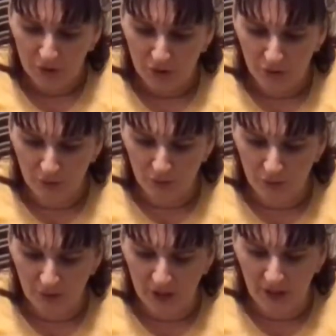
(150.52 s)
You
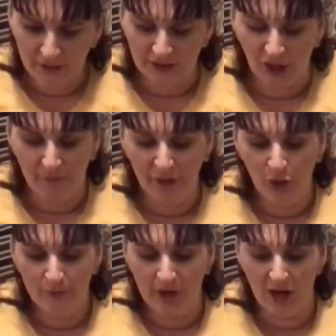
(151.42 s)
have got
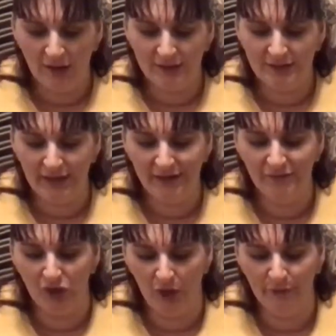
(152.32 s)
domino box, set
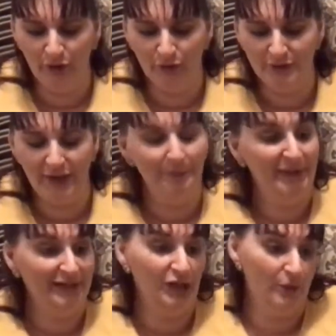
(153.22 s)
of dominoes, and
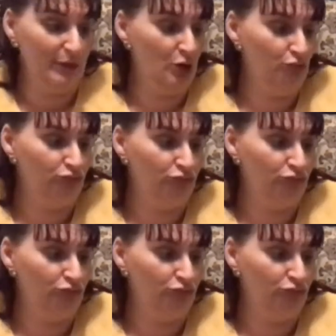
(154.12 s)
mini domino.